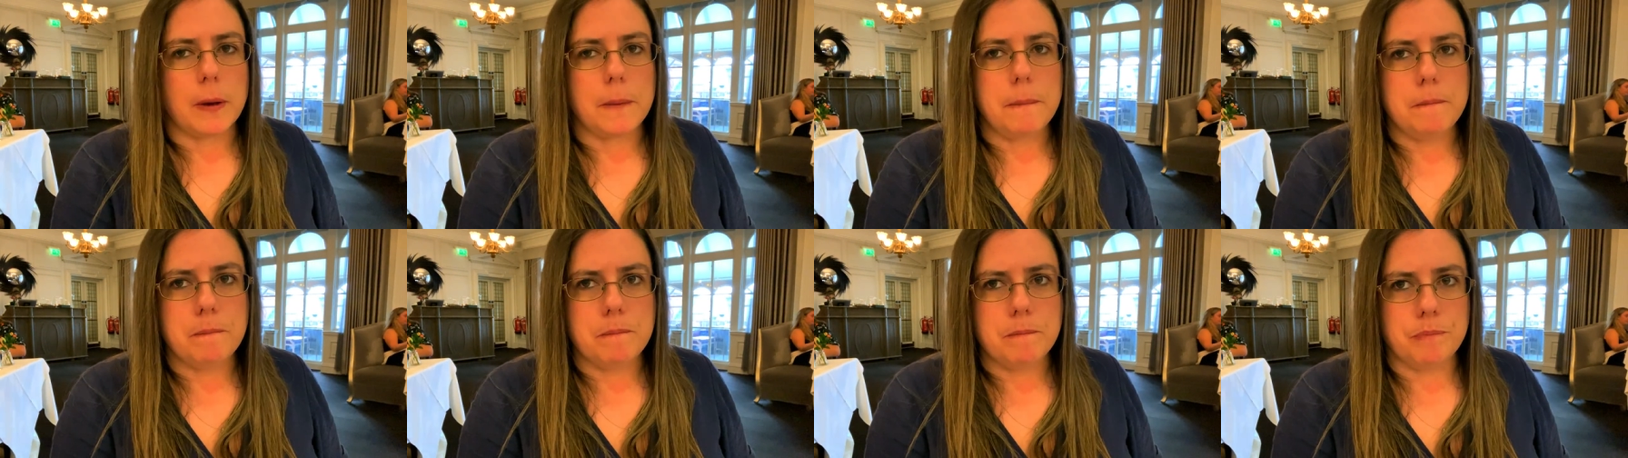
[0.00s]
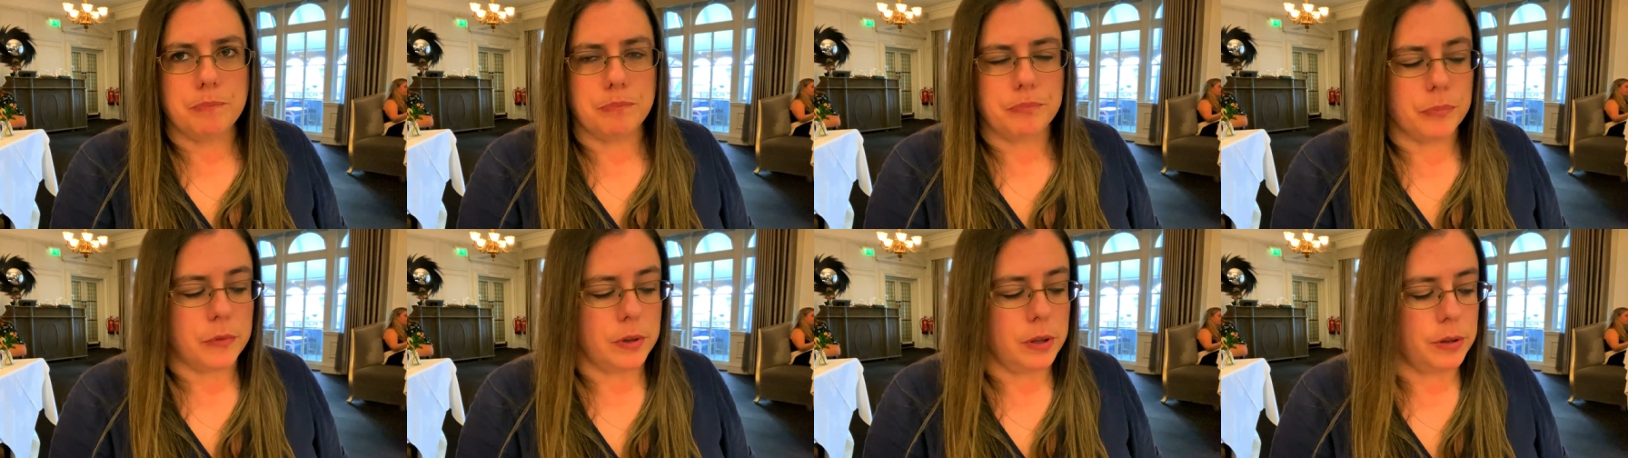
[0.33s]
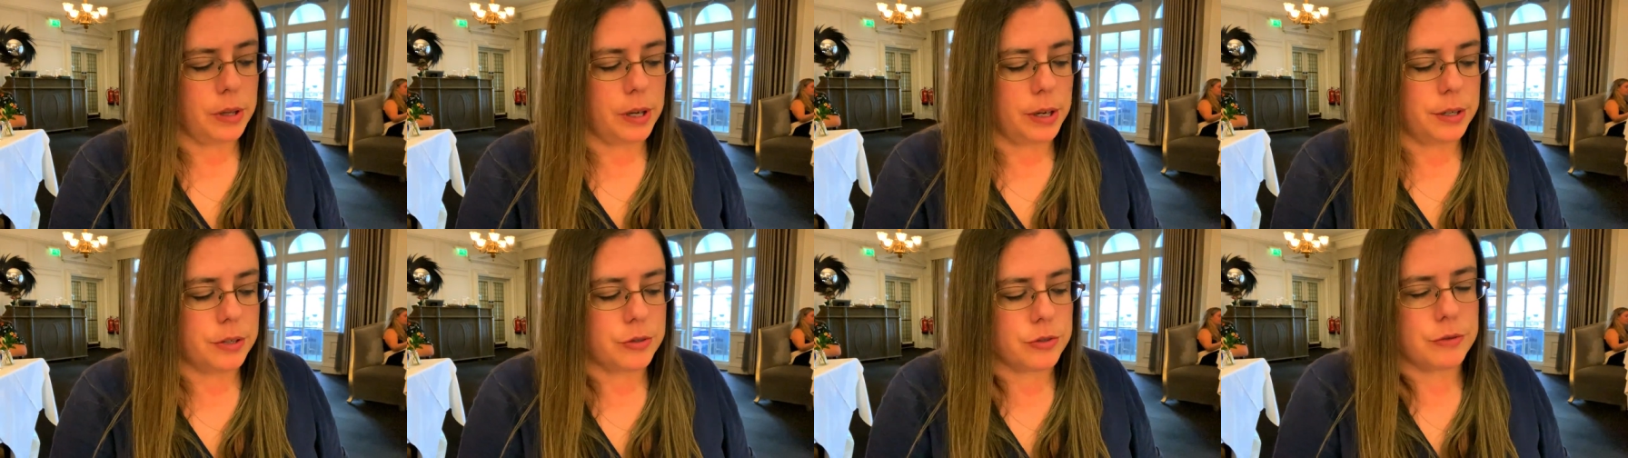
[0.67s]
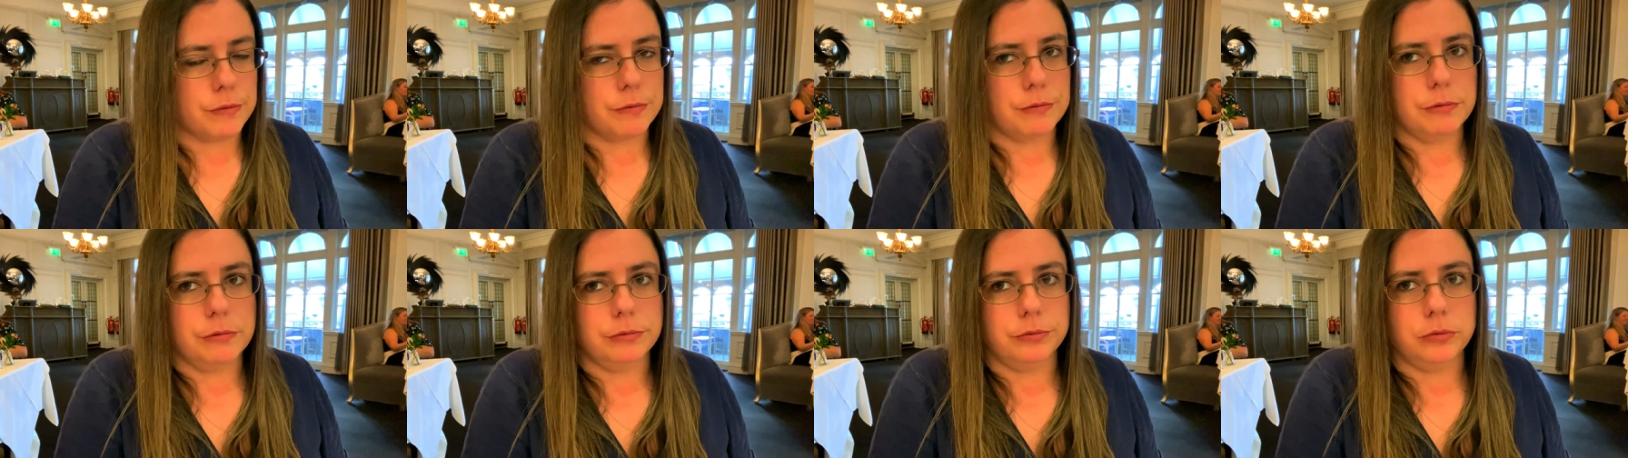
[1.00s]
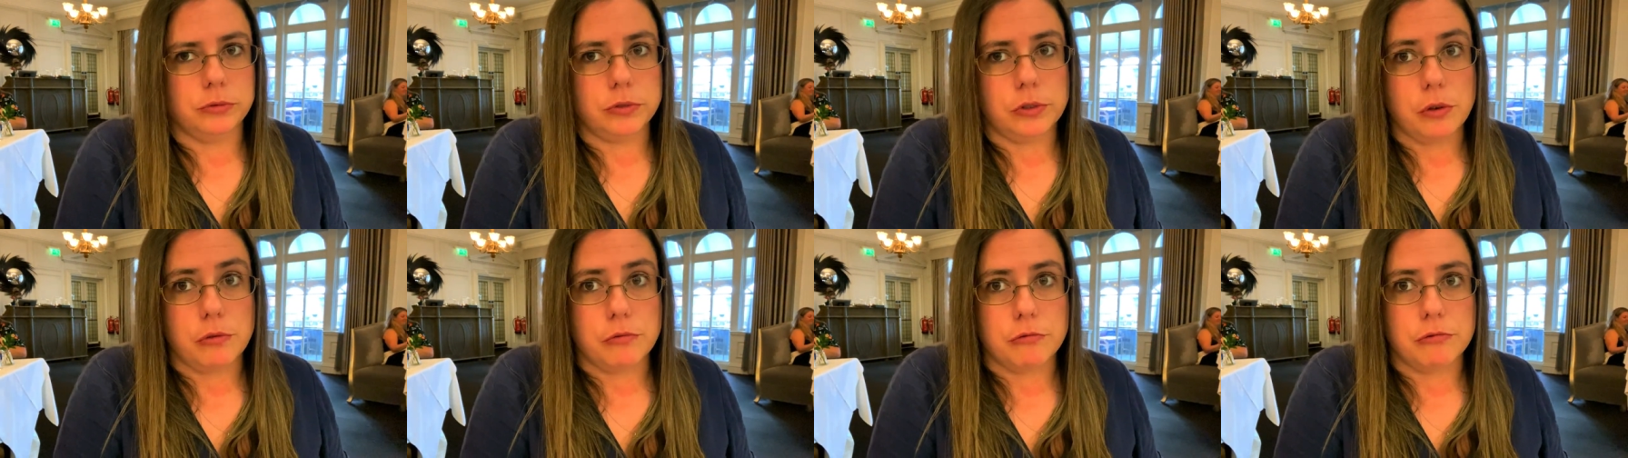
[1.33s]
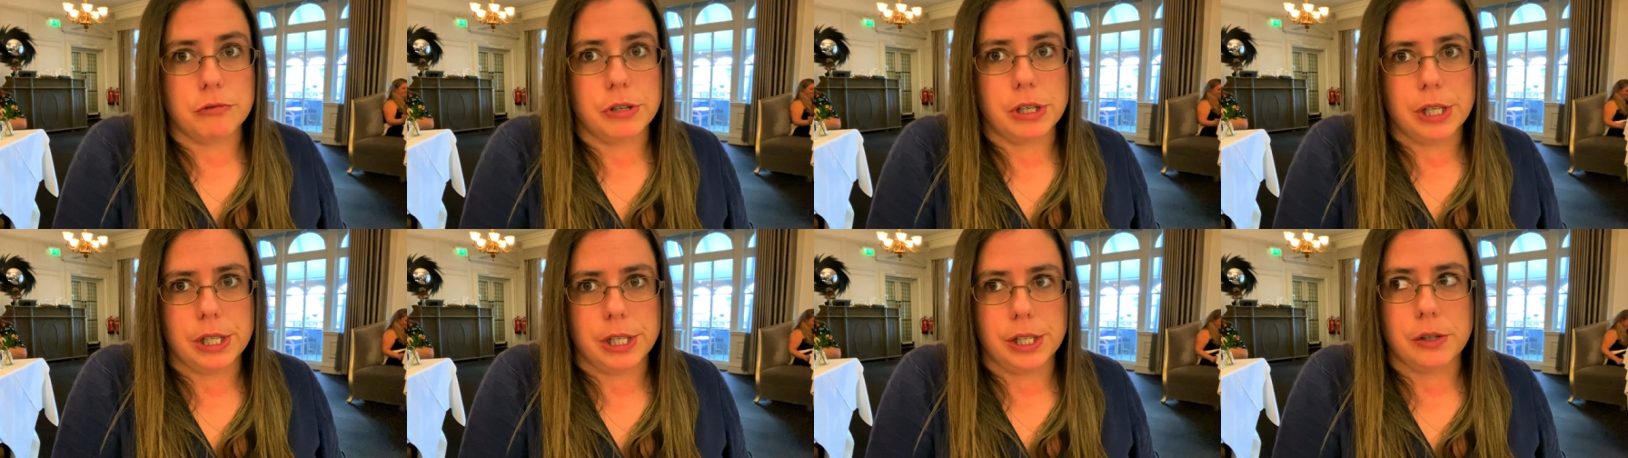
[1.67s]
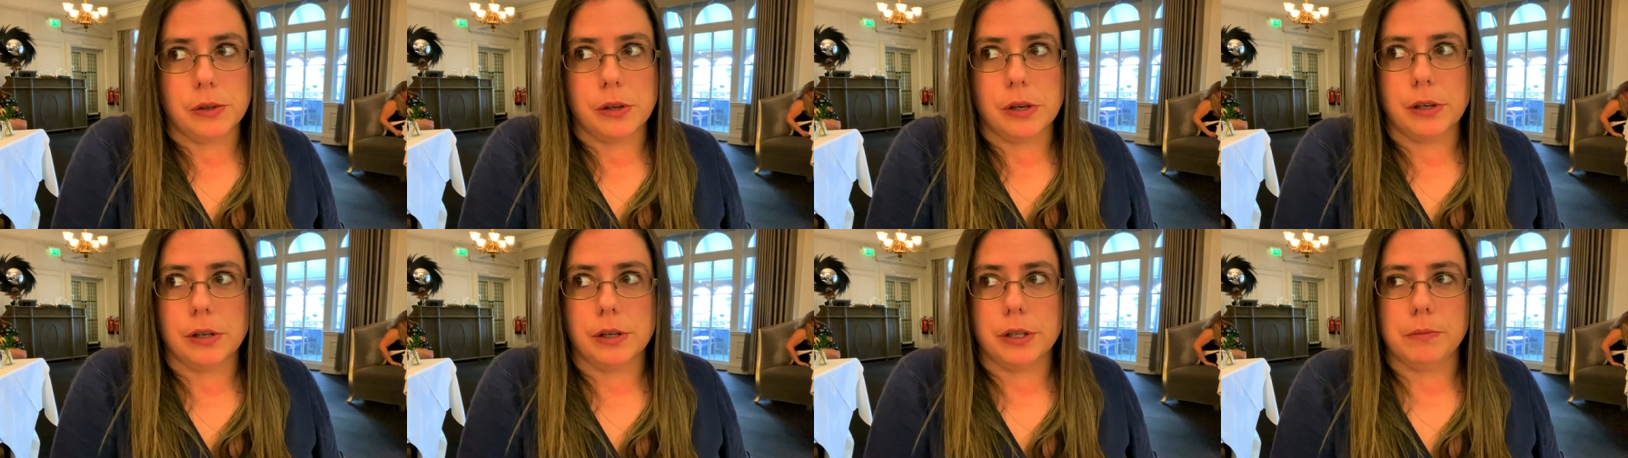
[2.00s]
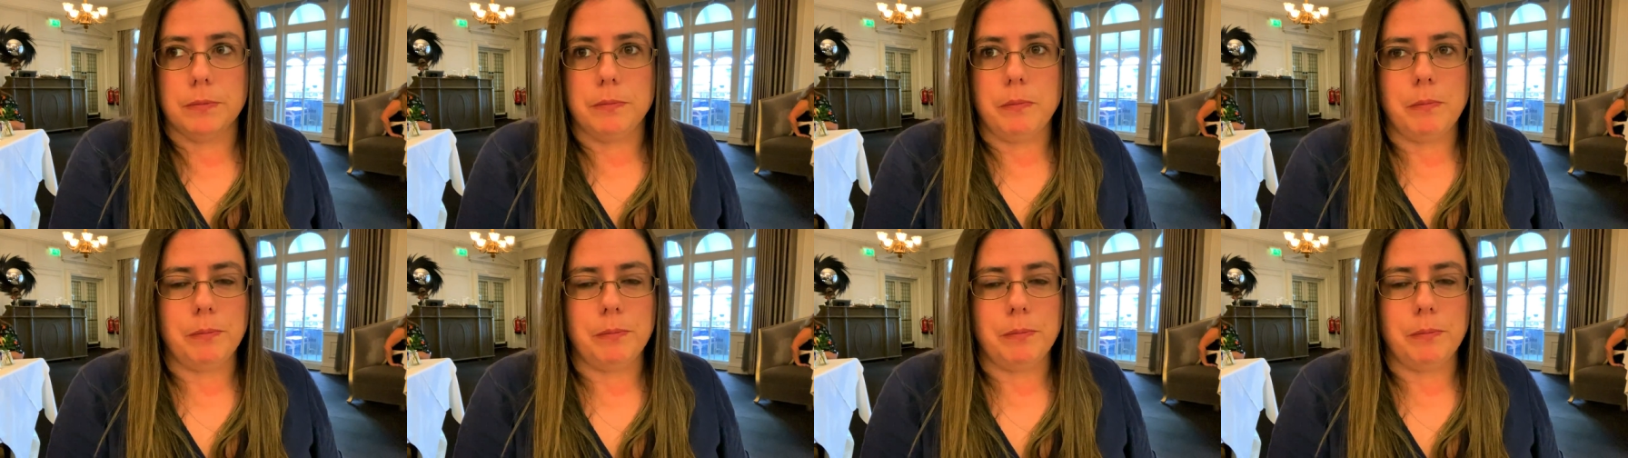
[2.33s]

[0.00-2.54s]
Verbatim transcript: Hmm, that is really lime.